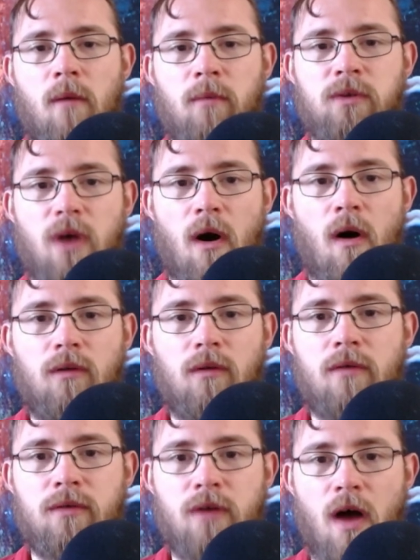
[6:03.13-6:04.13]
which all
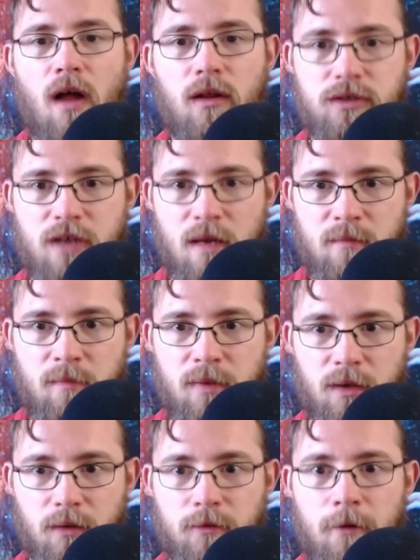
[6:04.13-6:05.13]
other knowledge can be
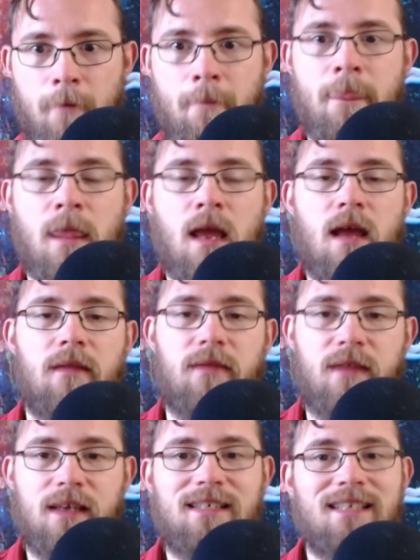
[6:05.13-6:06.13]
built.
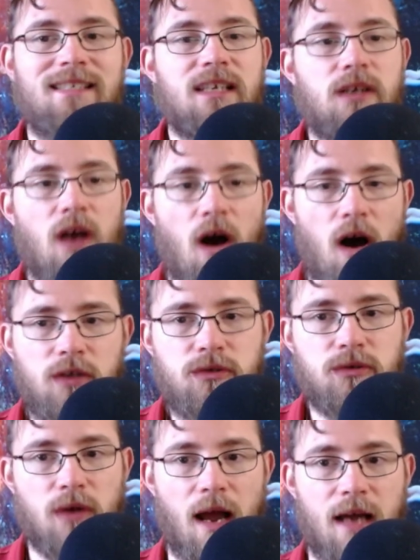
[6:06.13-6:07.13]
This is in
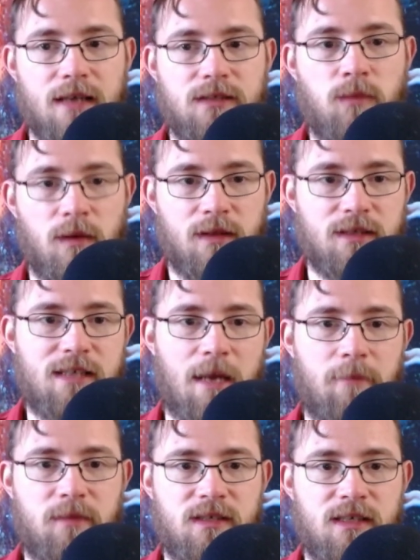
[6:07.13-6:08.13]
contrast with the
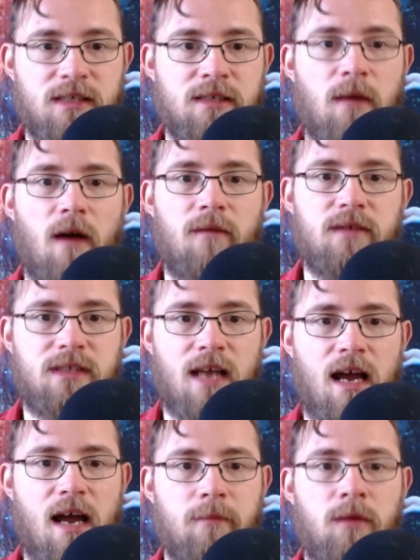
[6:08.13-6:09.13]
skepticism of his
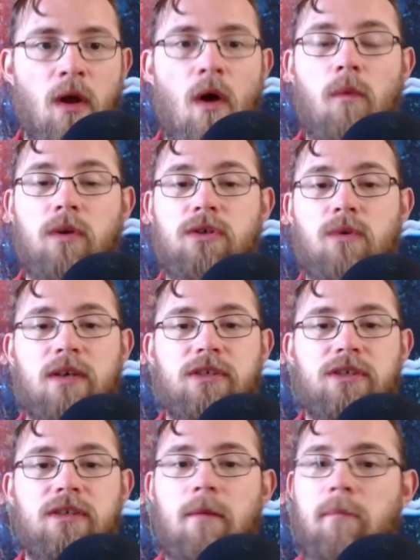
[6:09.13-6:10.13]
time, which
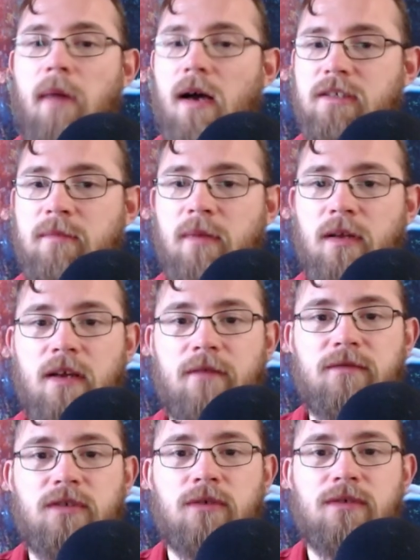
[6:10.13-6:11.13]
questioned the possibility
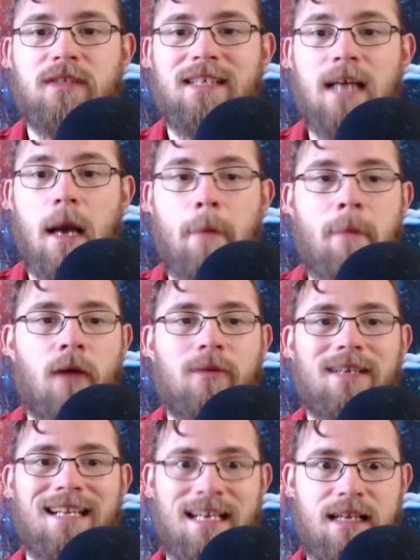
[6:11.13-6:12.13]
of certainty
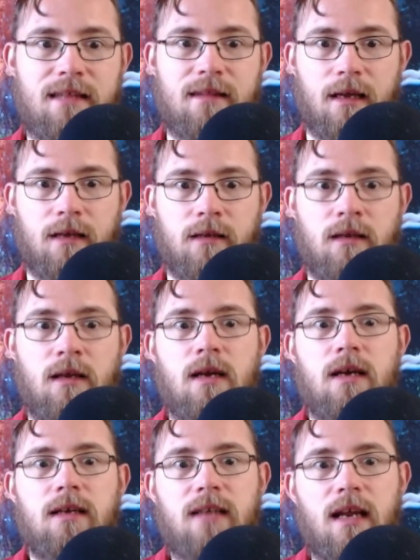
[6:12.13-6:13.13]
about anything.
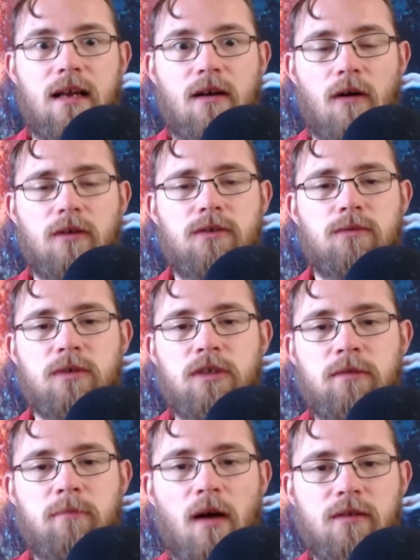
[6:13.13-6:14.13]
Descartes'
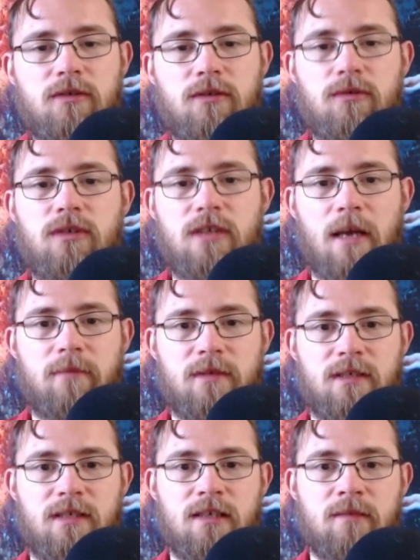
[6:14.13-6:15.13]
response to
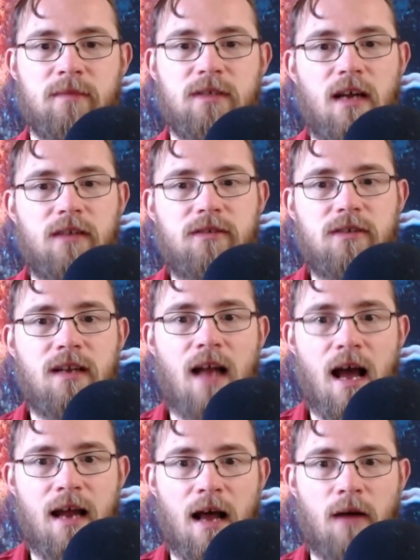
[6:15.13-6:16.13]
skepticism is not to
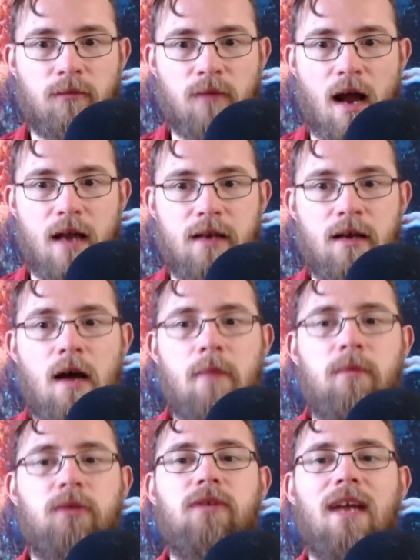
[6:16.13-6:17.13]
deny it outright,
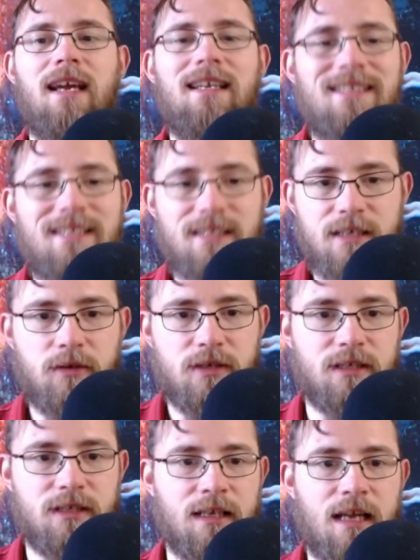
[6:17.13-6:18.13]
but to take it
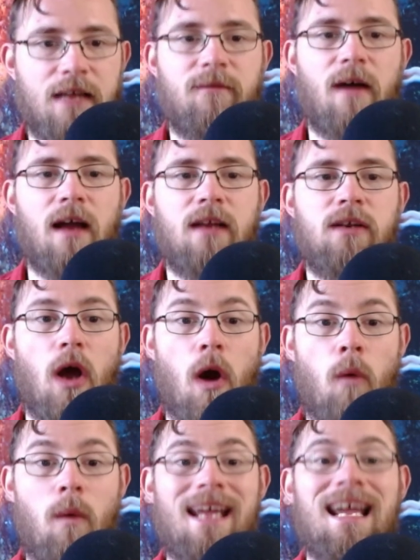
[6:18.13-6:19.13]
seriously and find a
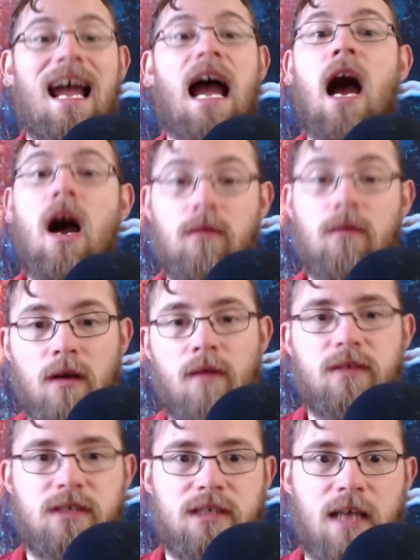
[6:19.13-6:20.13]
way out
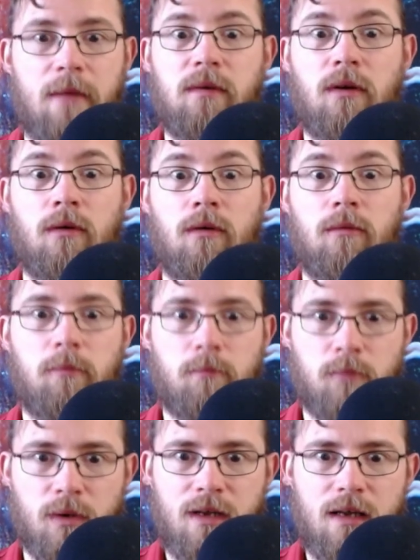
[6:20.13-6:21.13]
of the skeptical
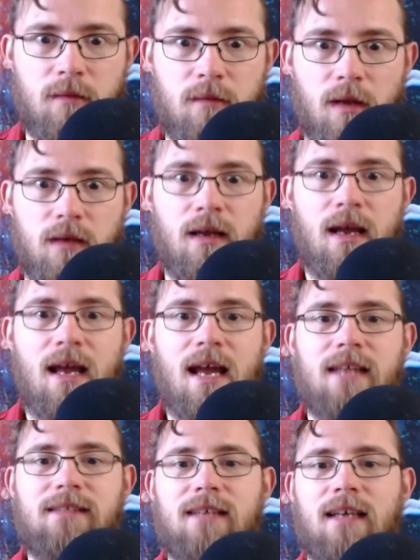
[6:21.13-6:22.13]
predicament.
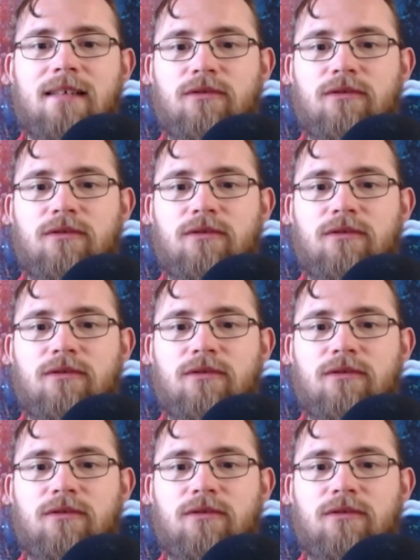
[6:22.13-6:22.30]
It's like